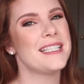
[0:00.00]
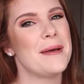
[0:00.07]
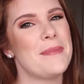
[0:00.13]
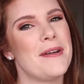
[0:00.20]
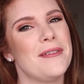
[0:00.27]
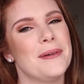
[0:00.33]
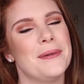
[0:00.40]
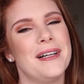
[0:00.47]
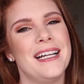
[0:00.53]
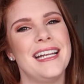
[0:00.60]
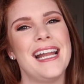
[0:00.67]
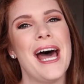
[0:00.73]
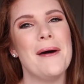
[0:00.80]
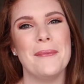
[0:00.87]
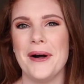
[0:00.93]
is up
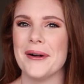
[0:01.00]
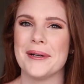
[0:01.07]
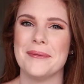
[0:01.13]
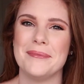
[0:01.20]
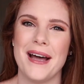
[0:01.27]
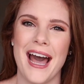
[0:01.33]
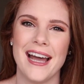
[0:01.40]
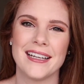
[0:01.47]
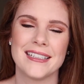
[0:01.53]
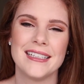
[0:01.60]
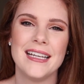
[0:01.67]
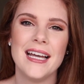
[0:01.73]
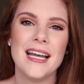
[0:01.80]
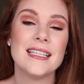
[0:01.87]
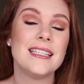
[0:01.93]
everyone and welcome back.
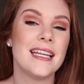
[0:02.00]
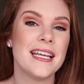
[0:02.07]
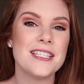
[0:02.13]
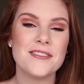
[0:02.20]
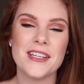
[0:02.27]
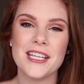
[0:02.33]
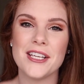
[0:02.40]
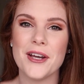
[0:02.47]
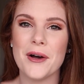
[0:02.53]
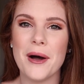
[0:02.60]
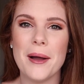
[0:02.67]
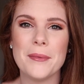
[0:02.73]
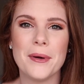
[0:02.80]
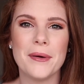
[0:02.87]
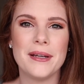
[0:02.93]
Today's video
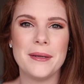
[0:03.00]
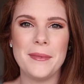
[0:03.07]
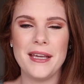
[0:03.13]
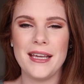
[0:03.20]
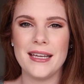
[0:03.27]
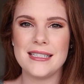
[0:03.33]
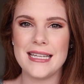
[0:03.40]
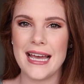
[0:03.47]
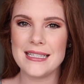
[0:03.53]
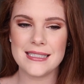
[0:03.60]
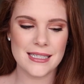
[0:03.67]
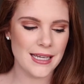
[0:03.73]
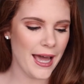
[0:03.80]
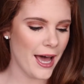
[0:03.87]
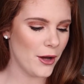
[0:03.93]
I'm going to be
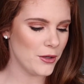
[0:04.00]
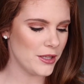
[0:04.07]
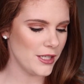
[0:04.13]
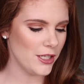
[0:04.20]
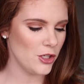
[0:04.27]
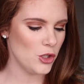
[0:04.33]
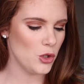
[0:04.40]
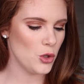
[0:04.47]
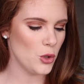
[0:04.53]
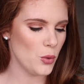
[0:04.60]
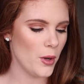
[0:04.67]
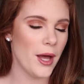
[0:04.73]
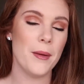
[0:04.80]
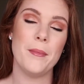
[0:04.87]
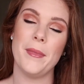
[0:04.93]
testing out the
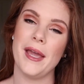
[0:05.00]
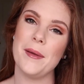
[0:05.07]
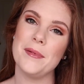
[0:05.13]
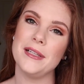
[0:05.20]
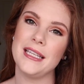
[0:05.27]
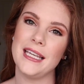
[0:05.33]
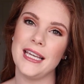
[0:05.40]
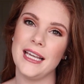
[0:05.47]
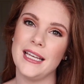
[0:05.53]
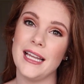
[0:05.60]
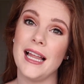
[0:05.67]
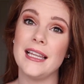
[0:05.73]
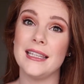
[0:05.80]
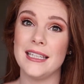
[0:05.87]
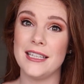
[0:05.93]
new
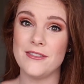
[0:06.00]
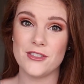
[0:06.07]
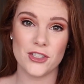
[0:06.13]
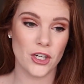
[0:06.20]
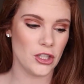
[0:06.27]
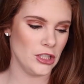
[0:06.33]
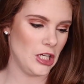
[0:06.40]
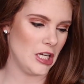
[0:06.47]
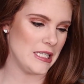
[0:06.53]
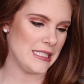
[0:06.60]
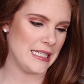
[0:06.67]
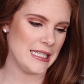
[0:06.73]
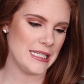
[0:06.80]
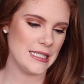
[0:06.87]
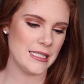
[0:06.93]
Maybelline Lifter
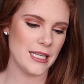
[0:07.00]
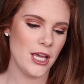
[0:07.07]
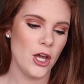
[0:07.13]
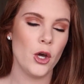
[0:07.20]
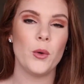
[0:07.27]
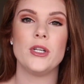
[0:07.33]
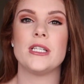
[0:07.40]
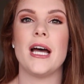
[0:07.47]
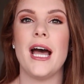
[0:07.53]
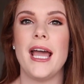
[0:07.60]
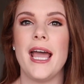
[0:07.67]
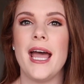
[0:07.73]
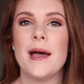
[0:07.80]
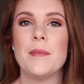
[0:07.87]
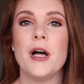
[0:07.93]
Glosses, which
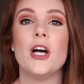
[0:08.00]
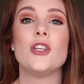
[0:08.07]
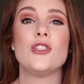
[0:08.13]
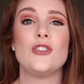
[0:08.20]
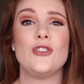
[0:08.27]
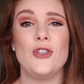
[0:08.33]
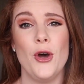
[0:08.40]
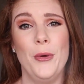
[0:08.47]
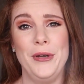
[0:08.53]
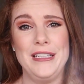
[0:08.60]
I am so